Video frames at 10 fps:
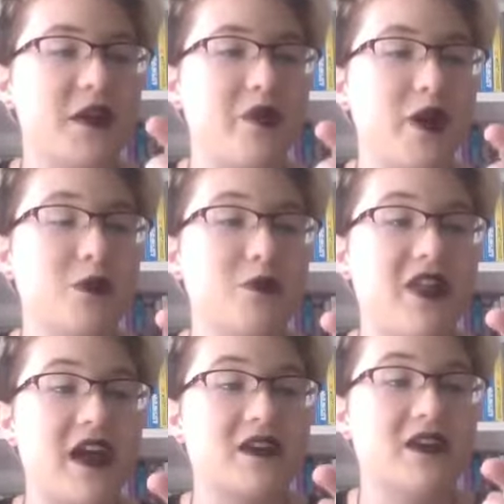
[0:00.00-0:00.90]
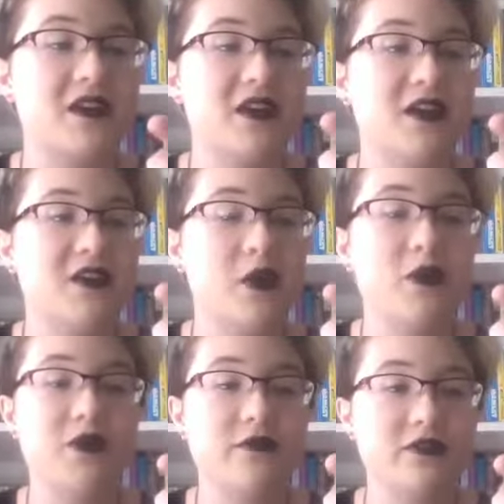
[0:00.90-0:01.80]
Barbara Black
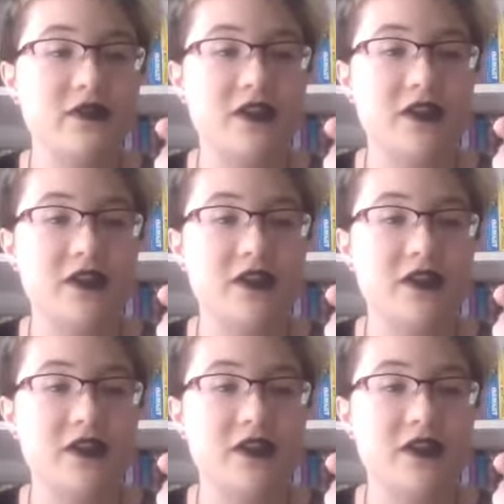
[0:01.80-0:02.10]
Koltuv,